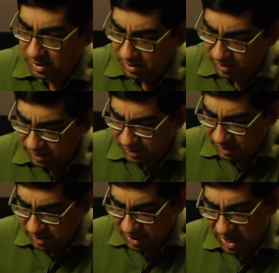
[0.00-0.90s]
The
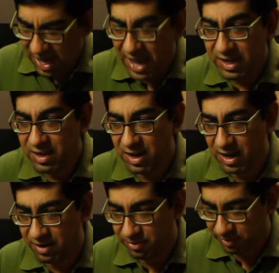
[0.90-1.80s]
higher
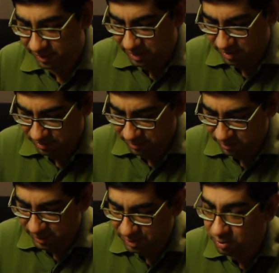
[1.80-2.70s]
half of it,
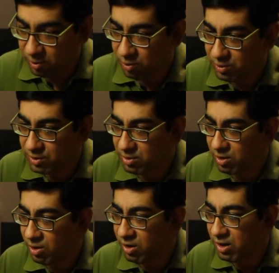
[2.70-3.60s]
which goes
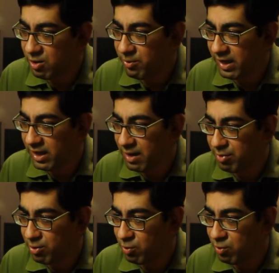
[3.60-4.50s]
all the way up
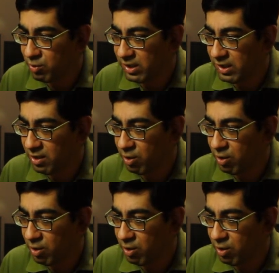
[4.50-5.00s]
to the